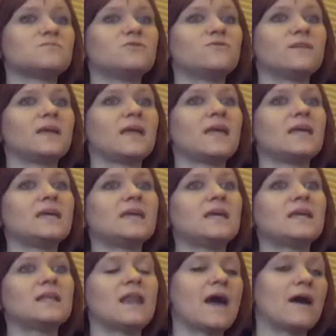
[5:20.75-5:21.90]
moving
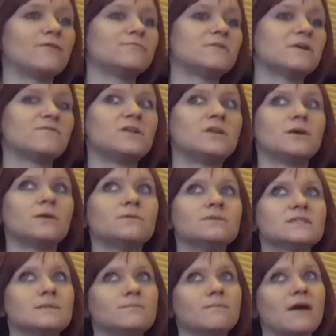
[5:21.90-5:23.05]
in and out of the
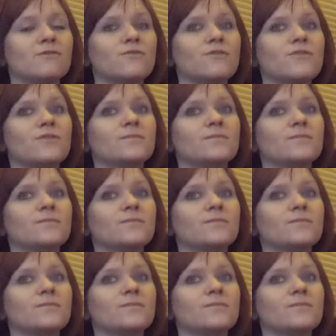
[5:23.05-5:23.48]
nose and mouth.